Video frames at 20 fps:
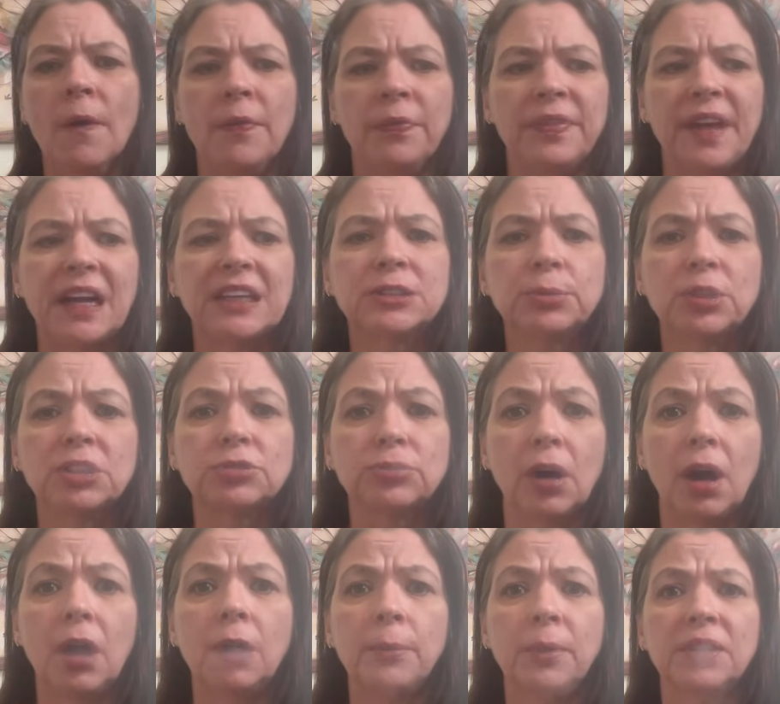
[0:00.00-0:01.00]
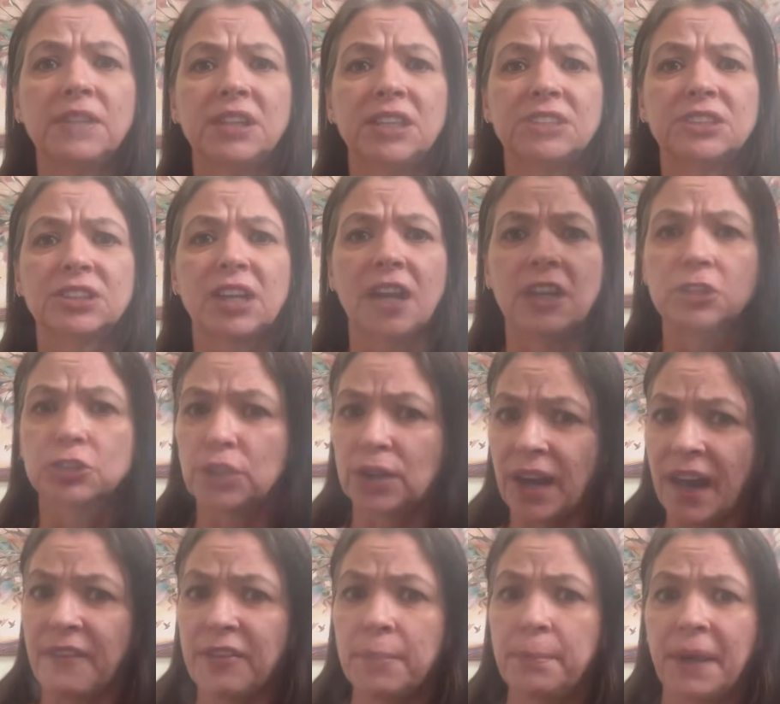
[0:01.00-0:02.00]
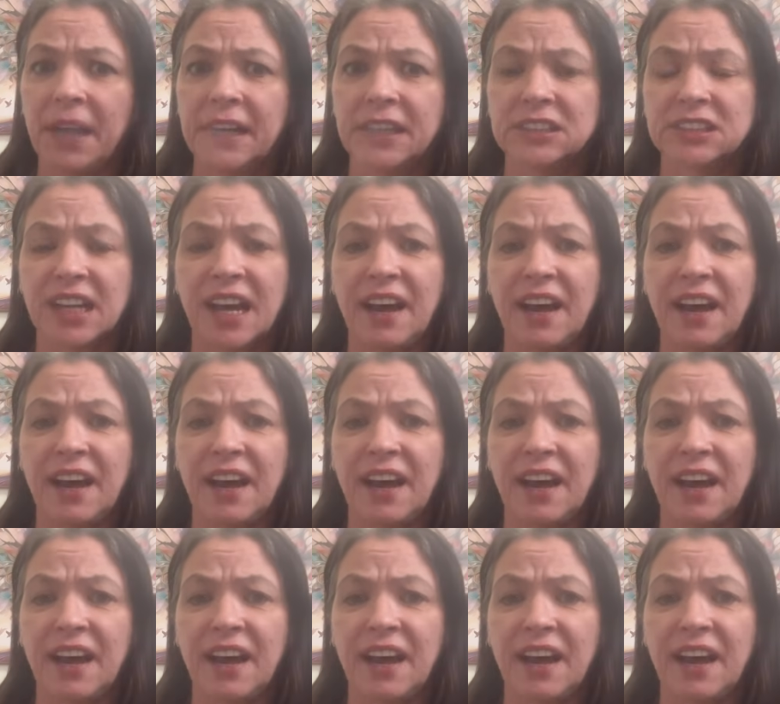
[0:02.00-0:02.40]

That's what's wrong with this country. Everybody's